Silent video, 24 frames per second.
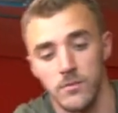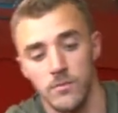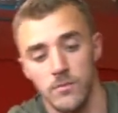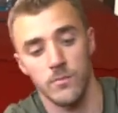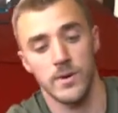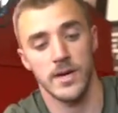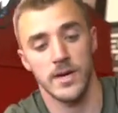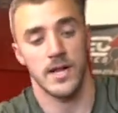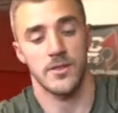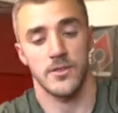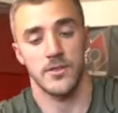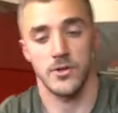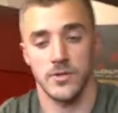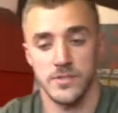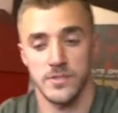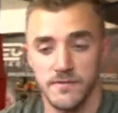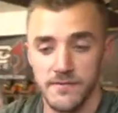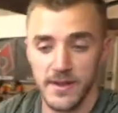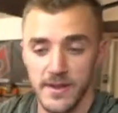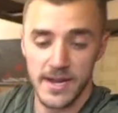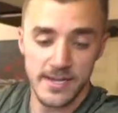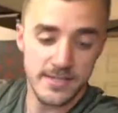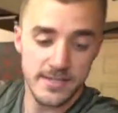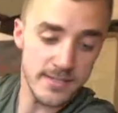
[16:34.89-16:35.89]
We got those
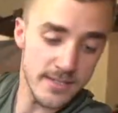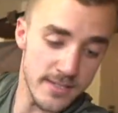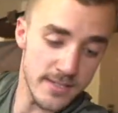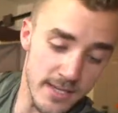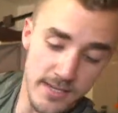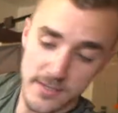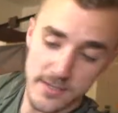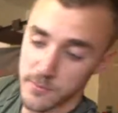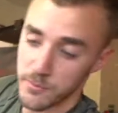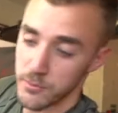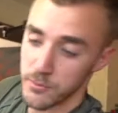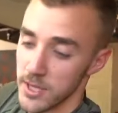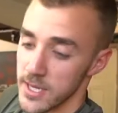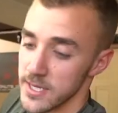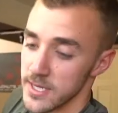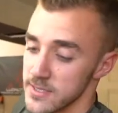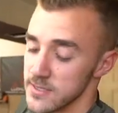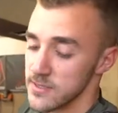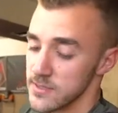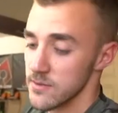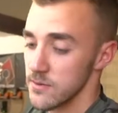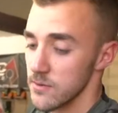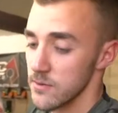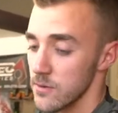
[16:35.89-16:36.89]
fastened into
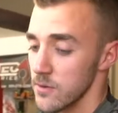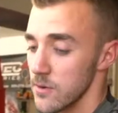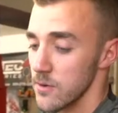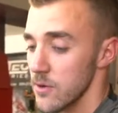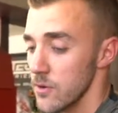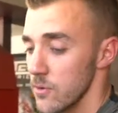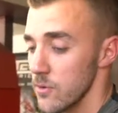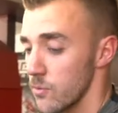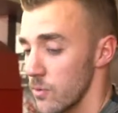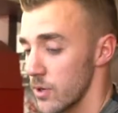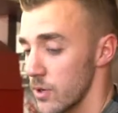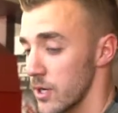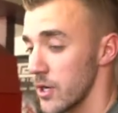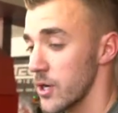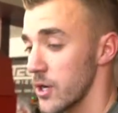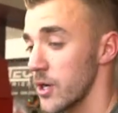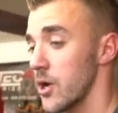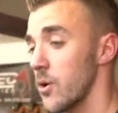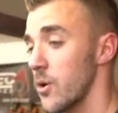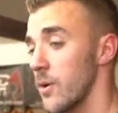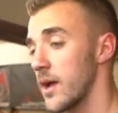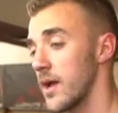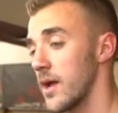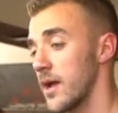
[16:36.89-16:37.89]
place. We're gonna
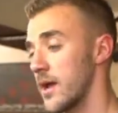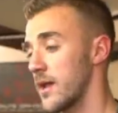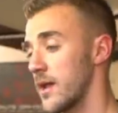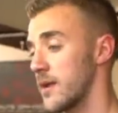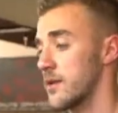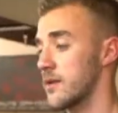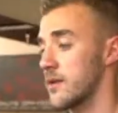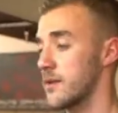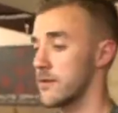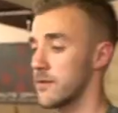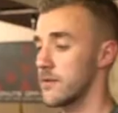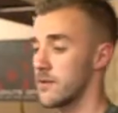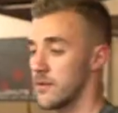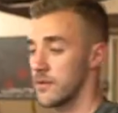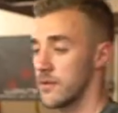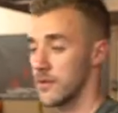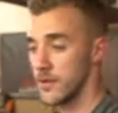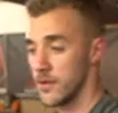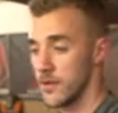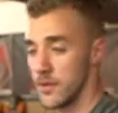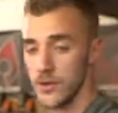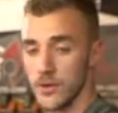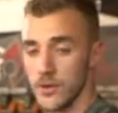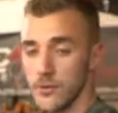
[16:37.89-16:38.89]
go ahead,
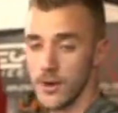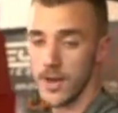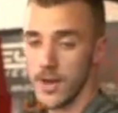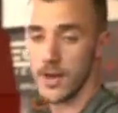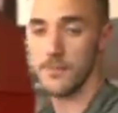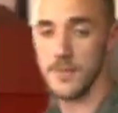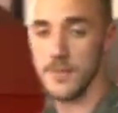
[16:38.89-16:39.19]
grab